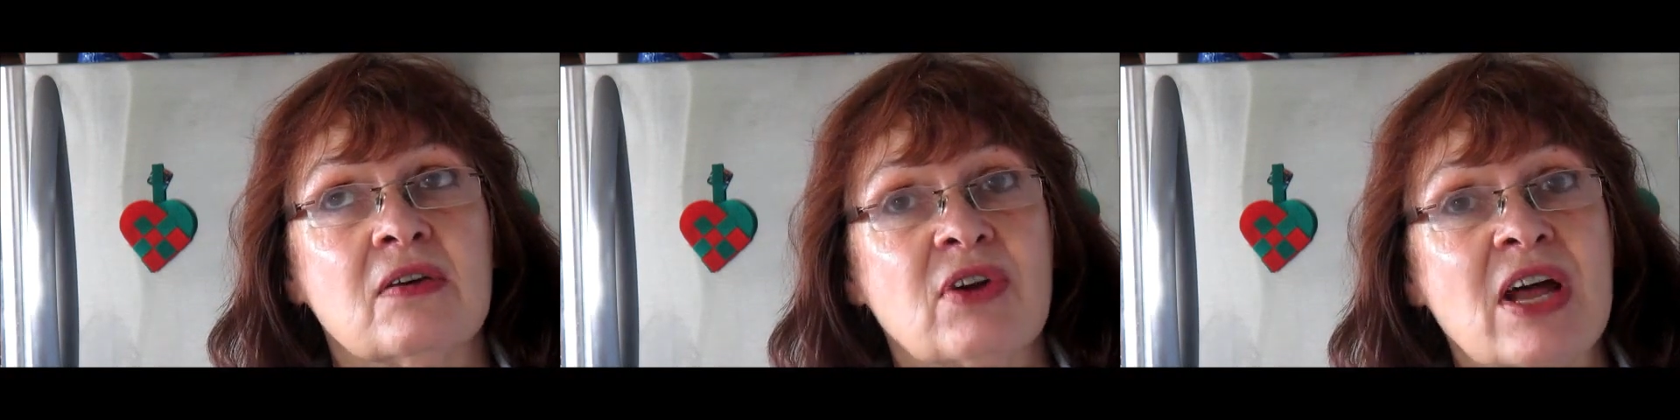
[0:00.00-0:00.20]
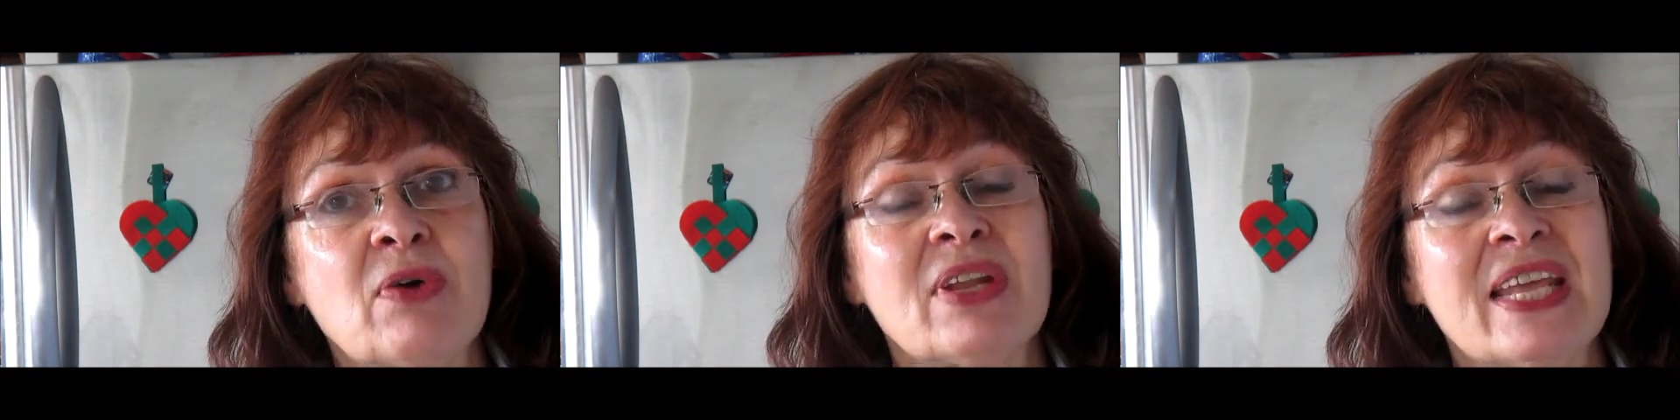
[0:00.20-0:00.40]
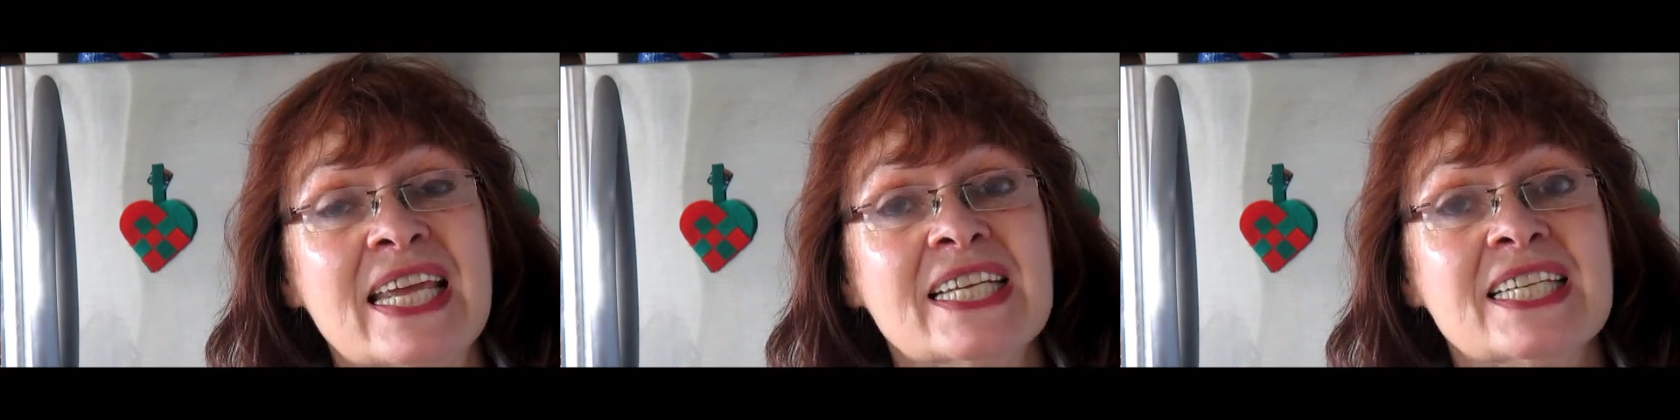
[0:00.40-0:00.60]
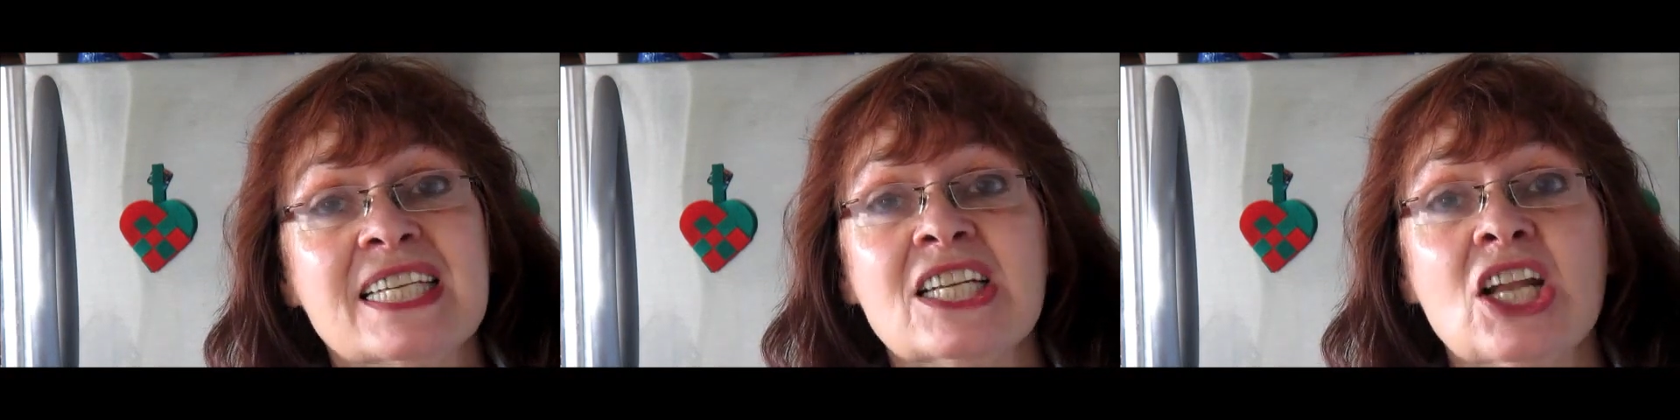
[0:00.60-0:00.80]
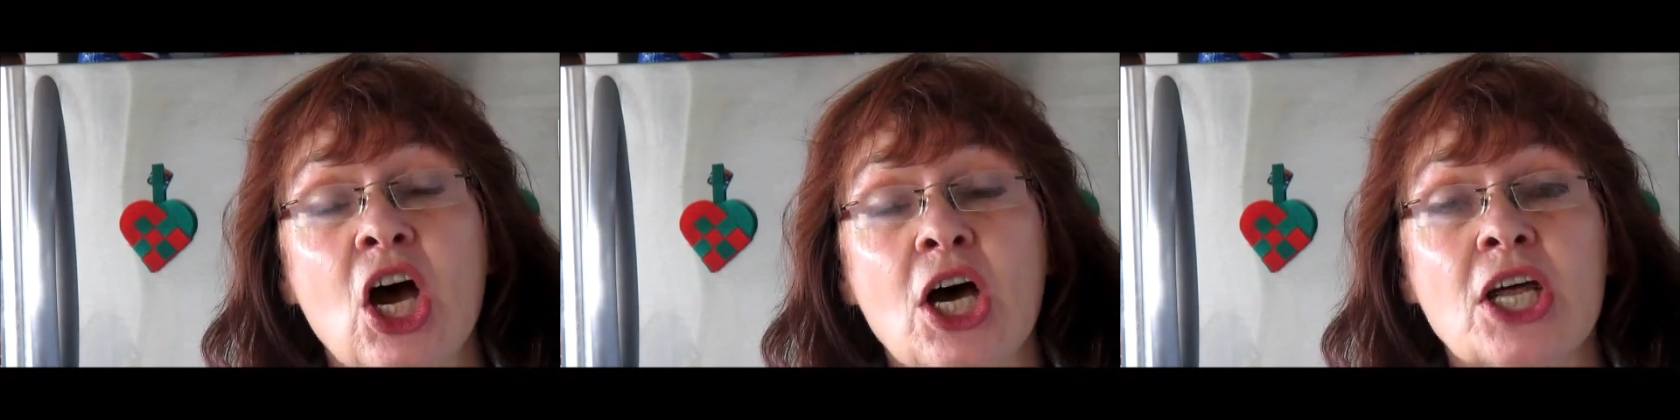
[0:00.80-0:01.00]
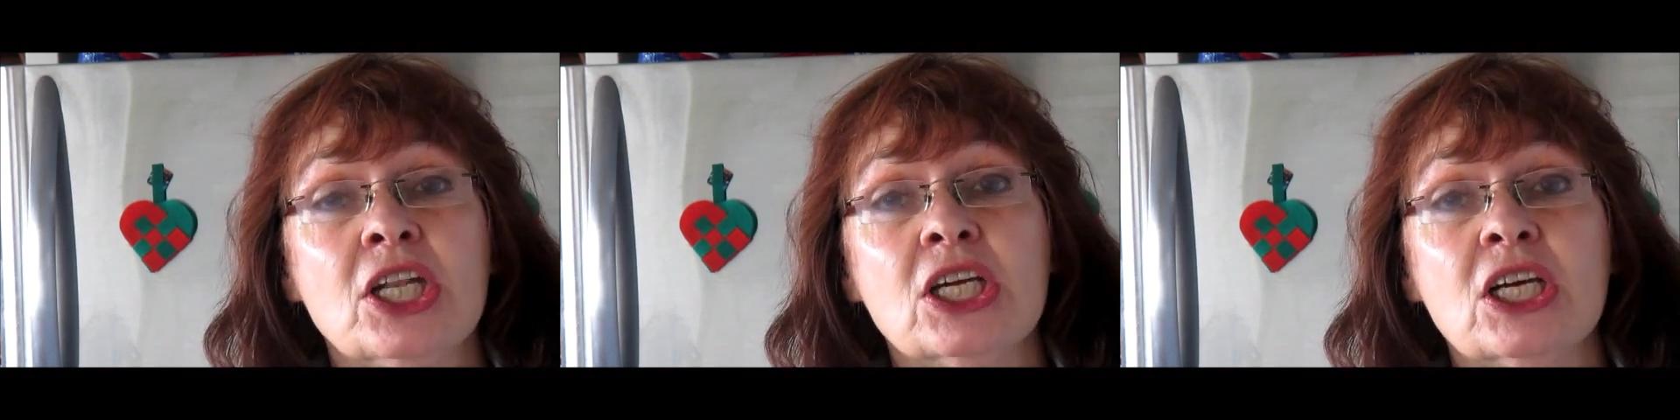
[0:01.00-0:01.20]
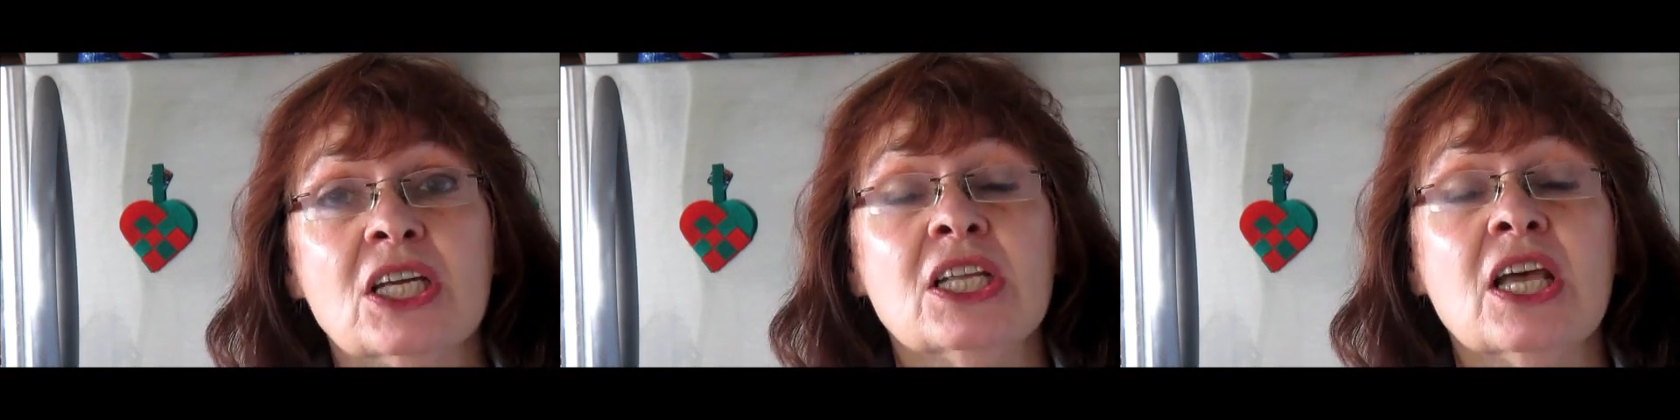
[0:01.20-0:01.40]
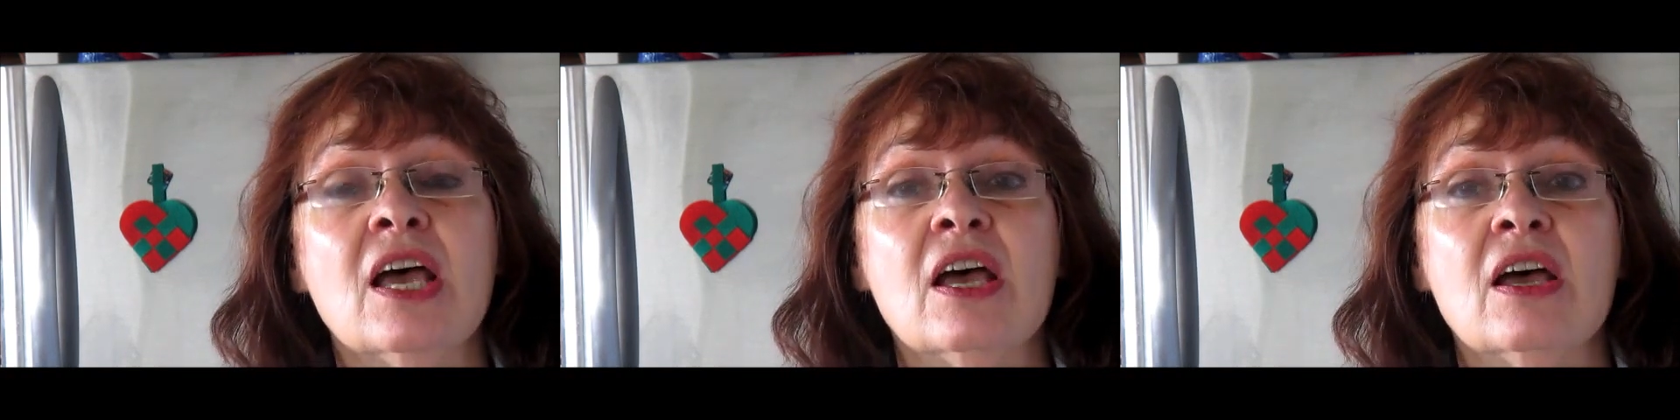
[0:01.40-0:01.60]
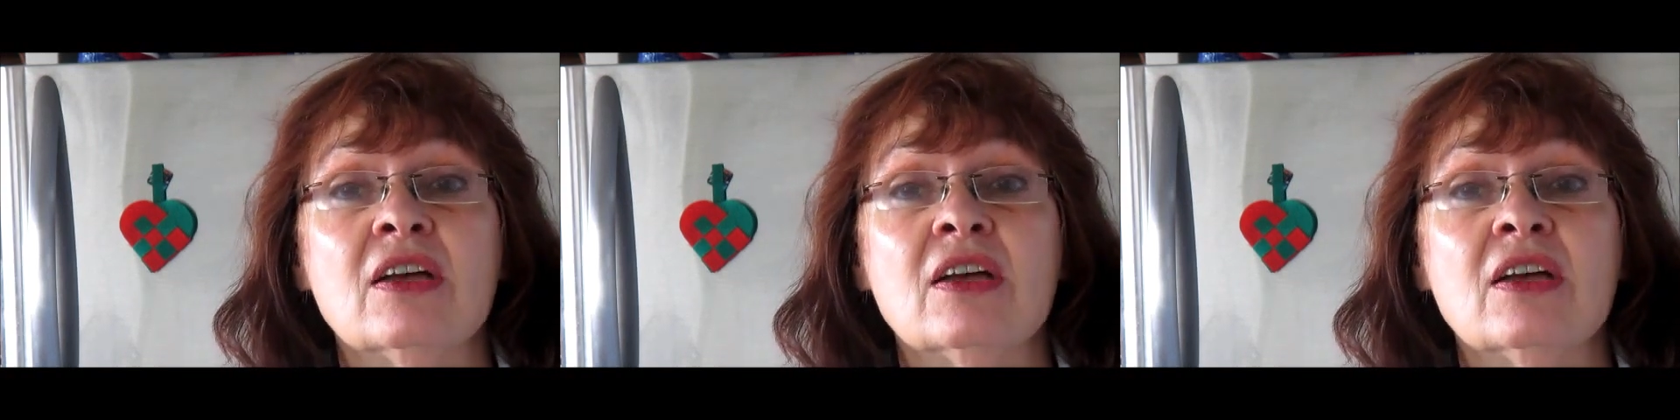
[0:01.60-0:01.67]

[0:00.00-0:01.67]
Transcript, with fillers: around 1800